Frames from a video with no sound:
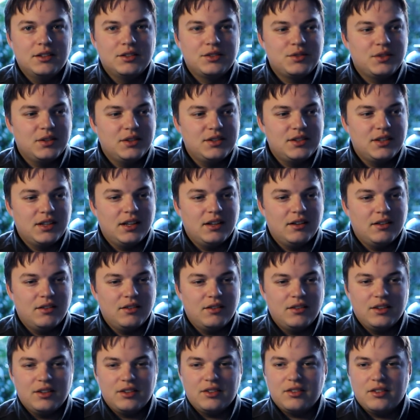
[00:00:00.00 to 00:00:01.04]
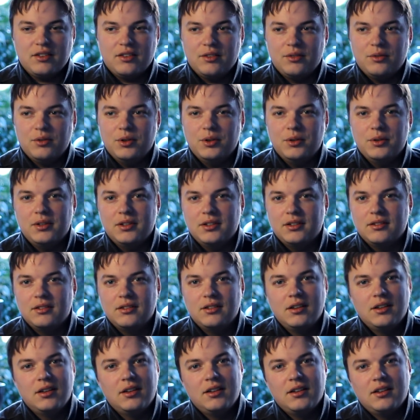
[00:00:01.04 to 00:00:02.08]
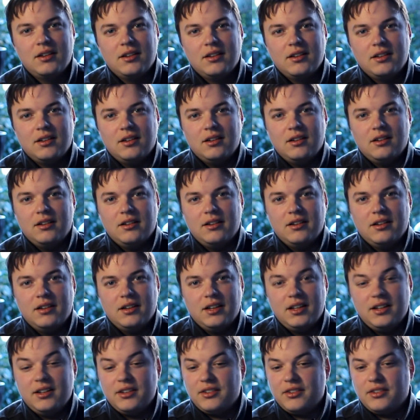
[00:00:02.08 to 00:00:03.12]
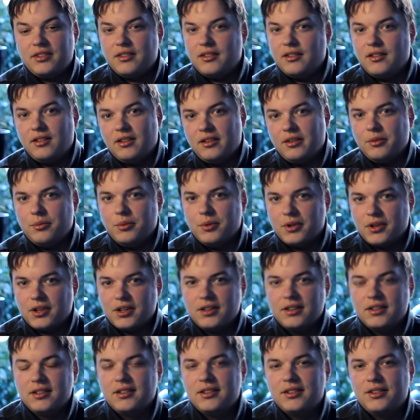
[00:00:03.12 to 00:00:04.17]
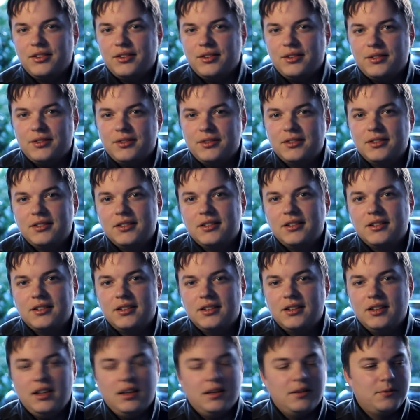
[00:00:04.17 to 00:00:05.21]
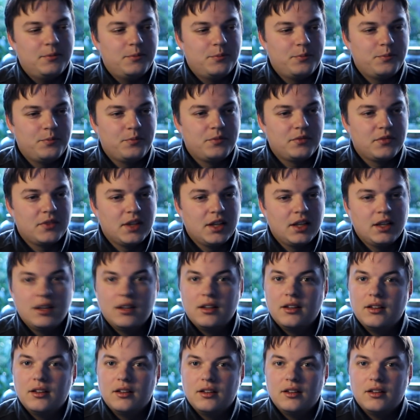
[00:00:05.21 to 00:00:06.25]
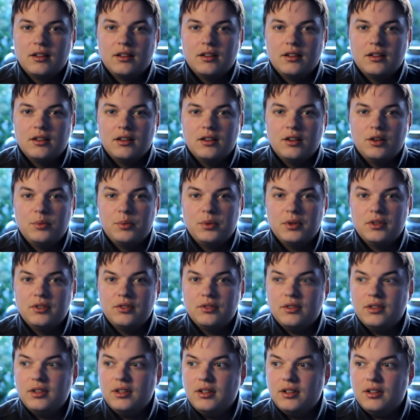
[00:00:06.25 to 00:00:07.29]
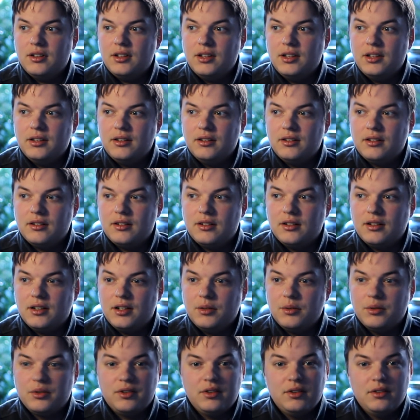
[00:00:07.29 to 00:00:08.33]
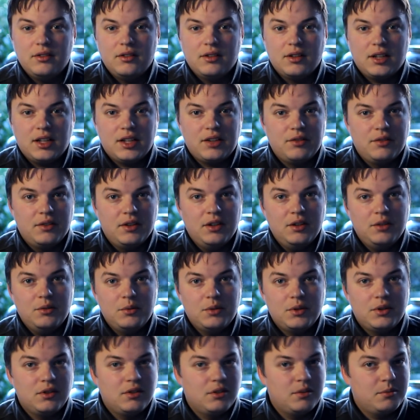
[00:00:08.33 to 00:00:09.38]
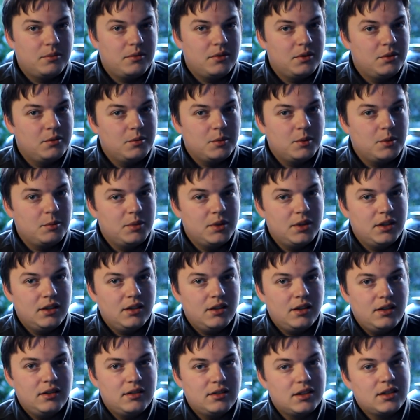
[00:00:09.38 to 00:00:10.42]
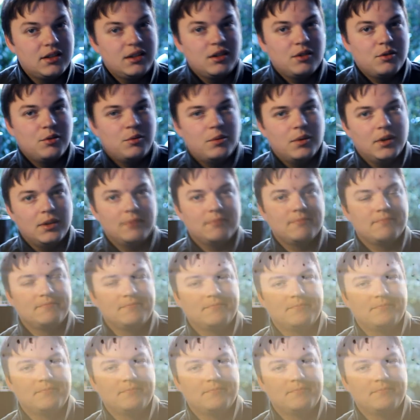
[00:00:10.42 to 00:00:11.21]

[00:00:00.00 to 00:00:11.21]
trying to get all this on the road, and it is a lot of work. So yeah, hope you enjoyed, and I will see you in the next video, which hopefully will be a technical one.